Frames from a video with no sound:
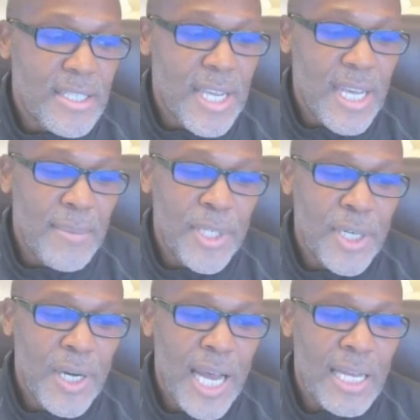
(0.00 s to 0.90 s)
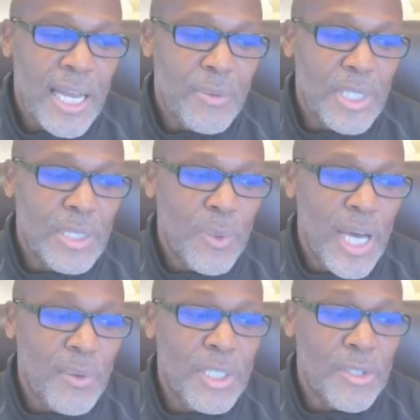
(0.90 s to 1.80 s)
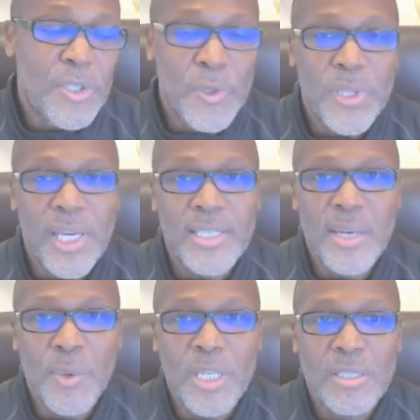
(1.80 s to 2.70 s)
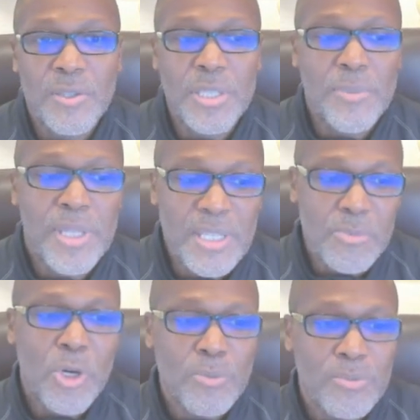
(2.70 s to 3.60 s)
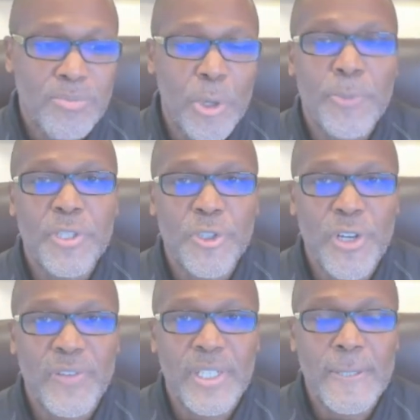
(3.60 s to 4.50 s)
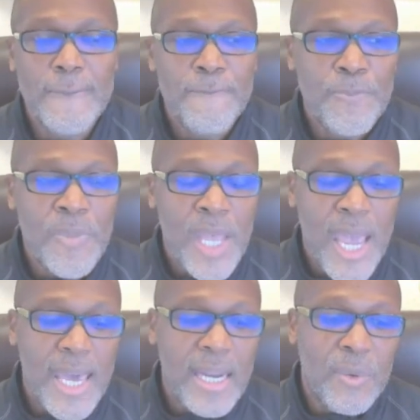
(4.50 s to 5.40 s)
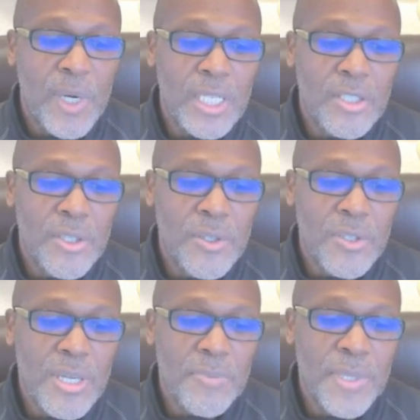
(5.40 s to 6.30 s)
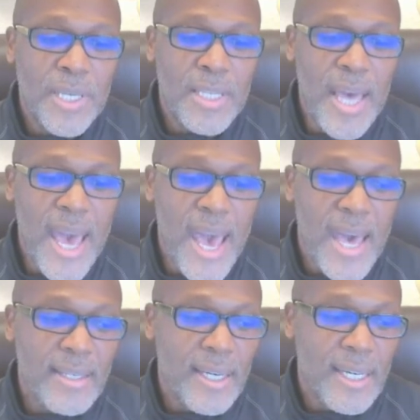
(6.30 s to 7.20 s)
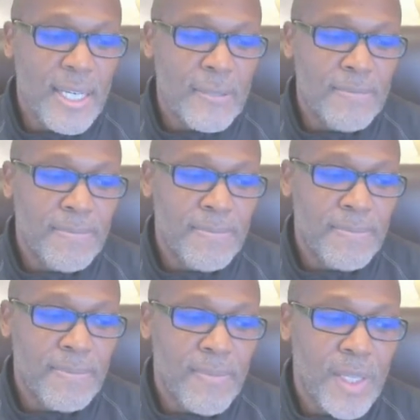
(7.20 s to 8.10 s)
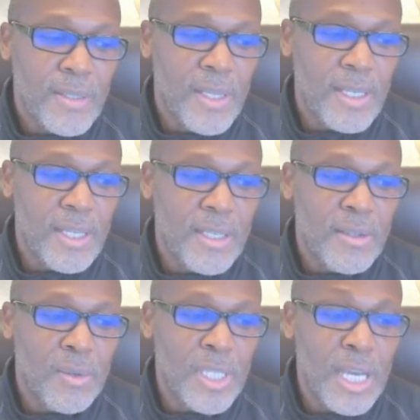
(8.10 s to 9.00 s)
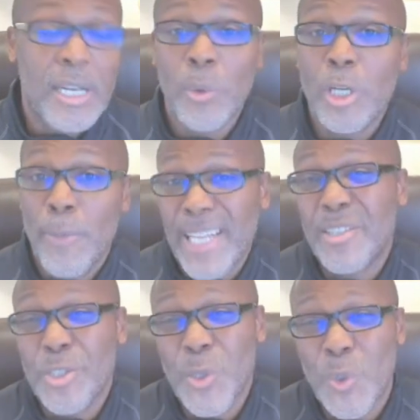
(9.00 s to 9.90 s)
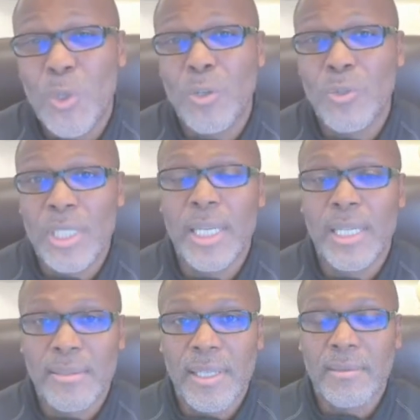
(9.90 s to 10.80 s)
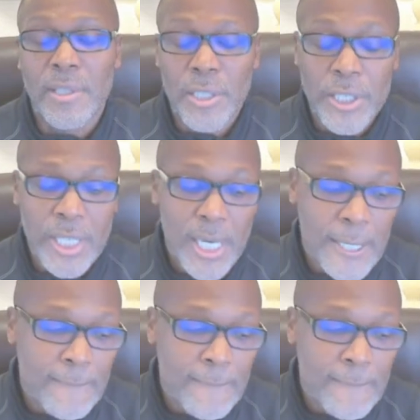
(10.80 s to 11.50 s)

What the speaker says: to him, I really want to do two things. I want to do something that's more purpose-driven, and I want to do something that, and I want to go back to school really and learn